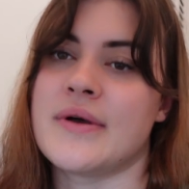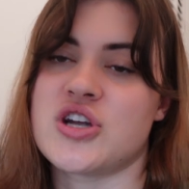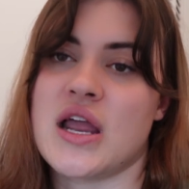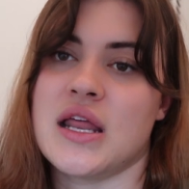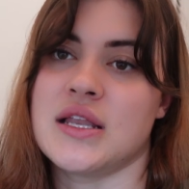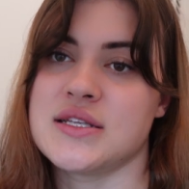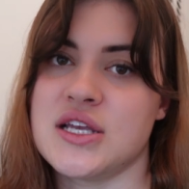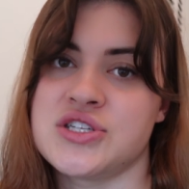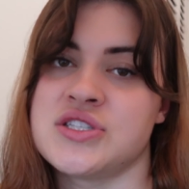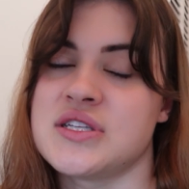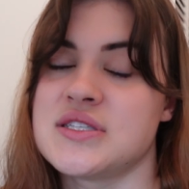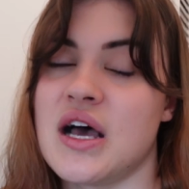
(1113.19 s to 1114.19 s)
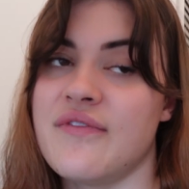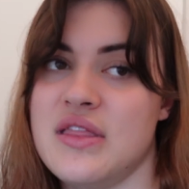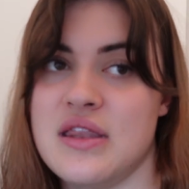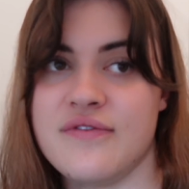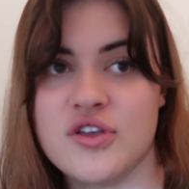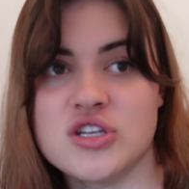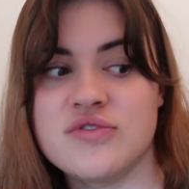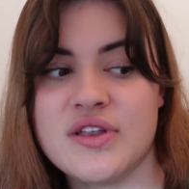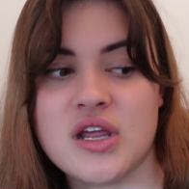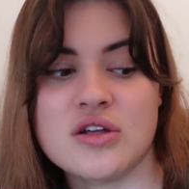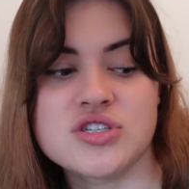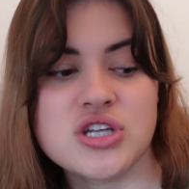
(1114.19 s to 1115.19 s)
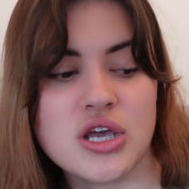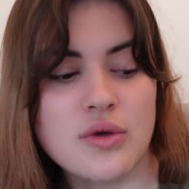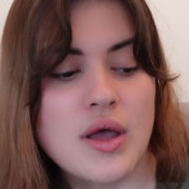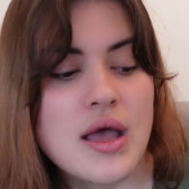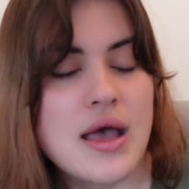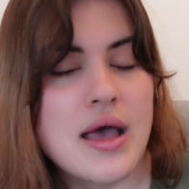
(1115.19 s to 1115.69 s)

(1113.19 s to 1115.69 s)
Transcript: my training and decisions and stuff in the future videos too.